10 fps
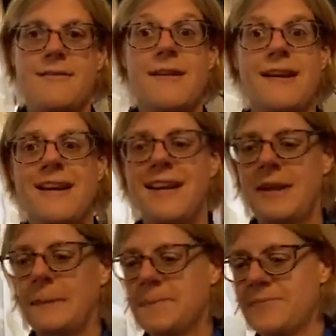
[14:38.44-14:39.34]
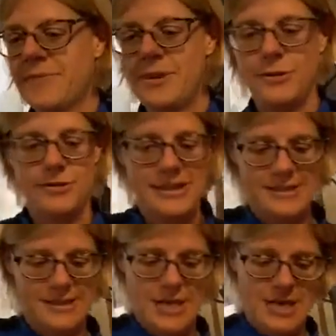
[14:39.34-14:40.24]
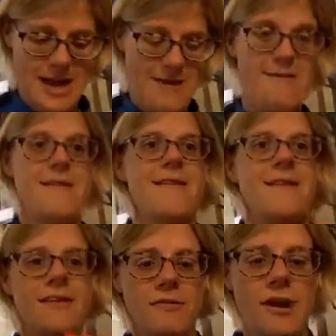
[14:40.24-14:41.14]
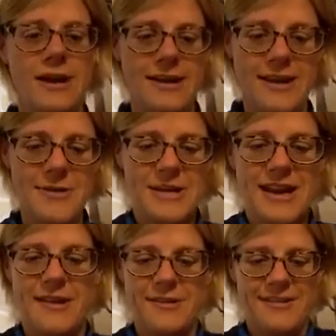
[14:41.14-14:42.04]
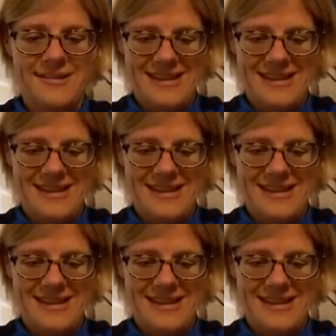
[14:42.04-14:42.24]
right. Oh, this is going to get... Right, here we go.